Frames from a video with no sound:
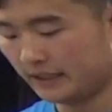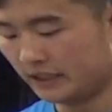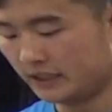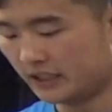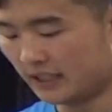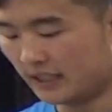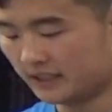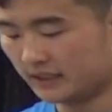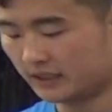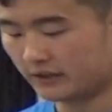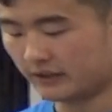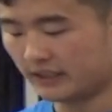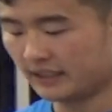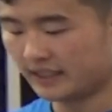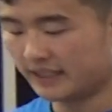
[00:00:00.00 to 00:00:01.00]
shines a
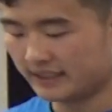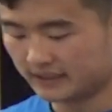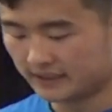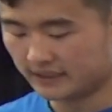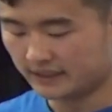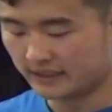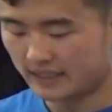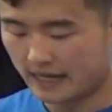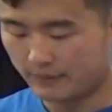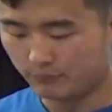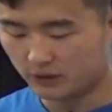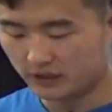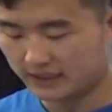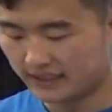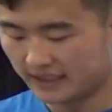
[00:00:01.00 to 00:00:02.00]
green laser
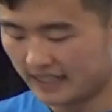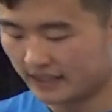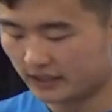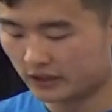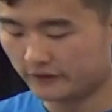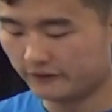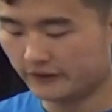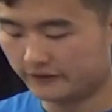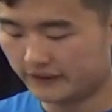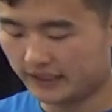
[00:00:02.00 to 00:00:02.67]
upward at an angle of 50